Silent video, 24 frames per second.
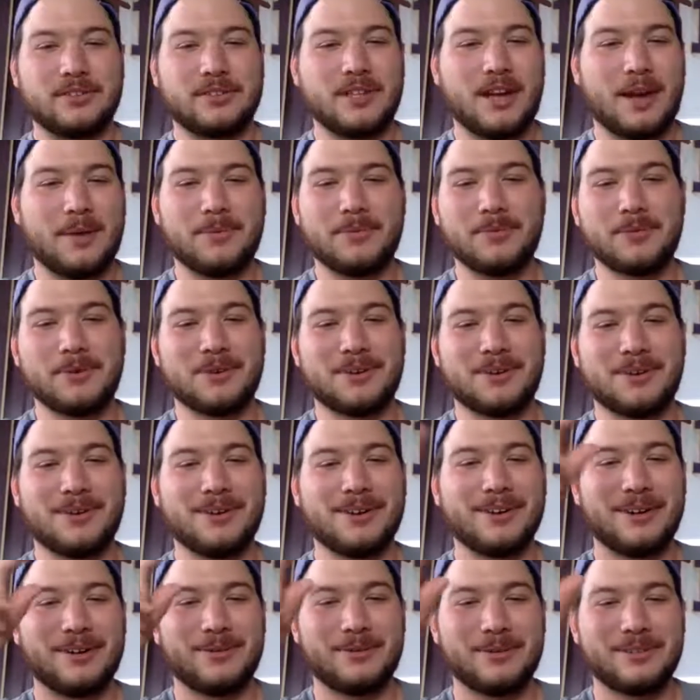stop the
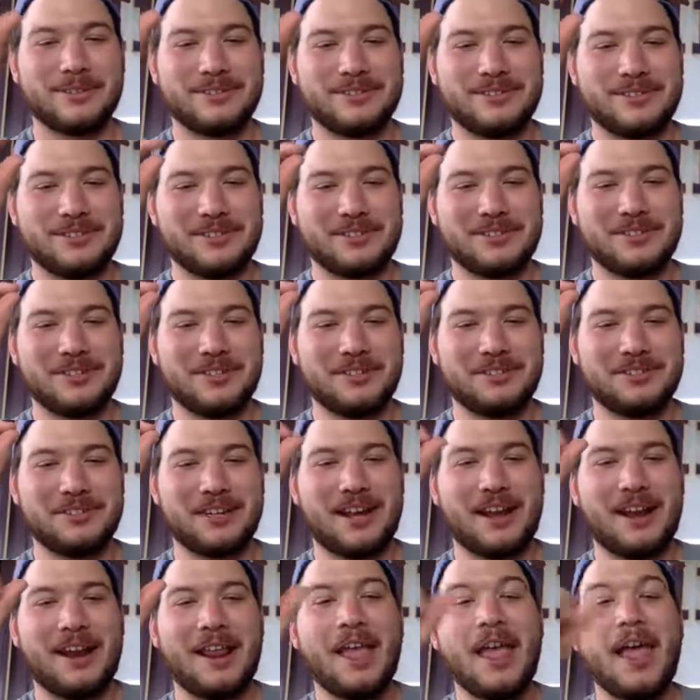recording. I want to just chit
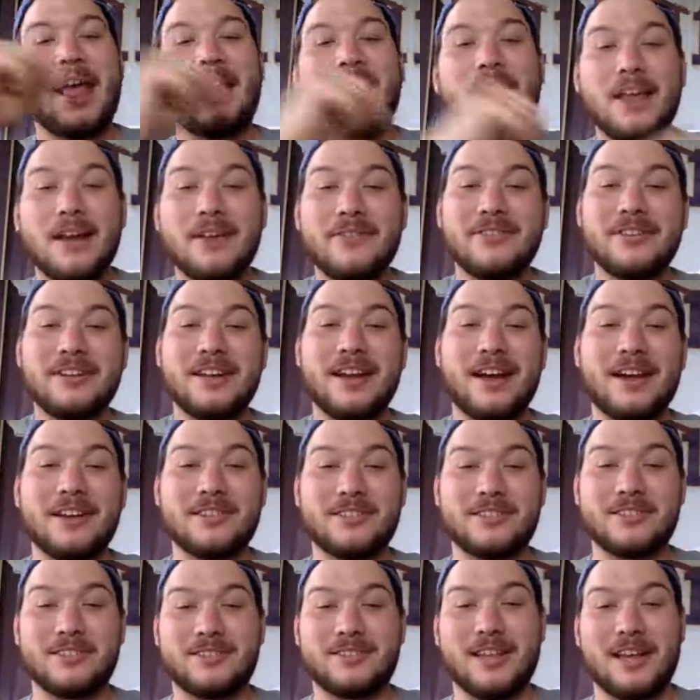chat. Love you
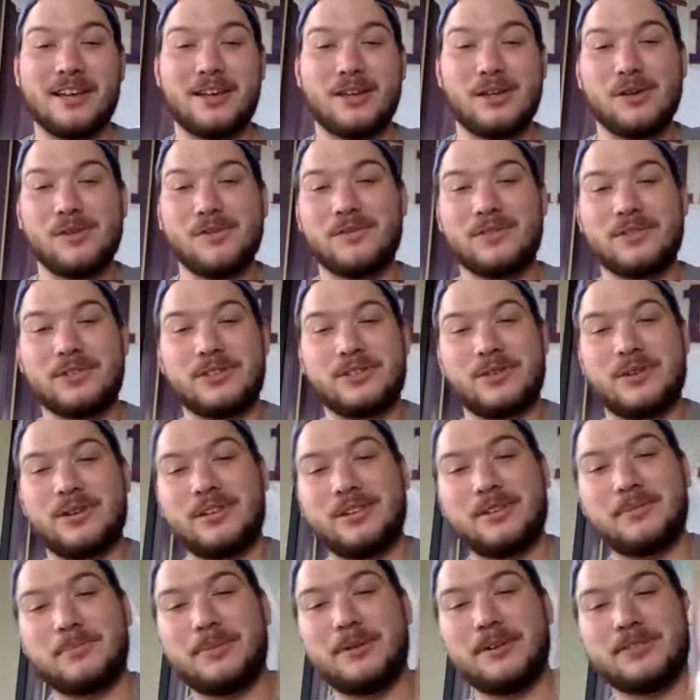guys. Thank you for joining
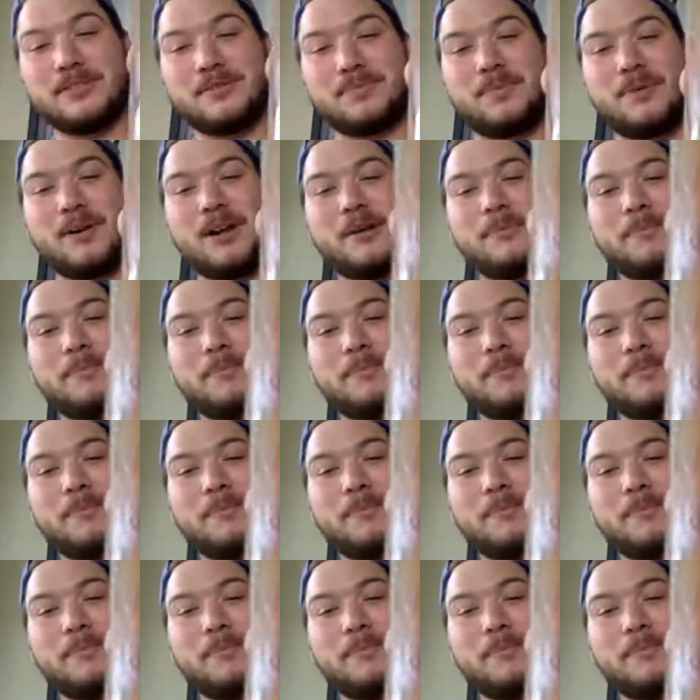the Beers Bryan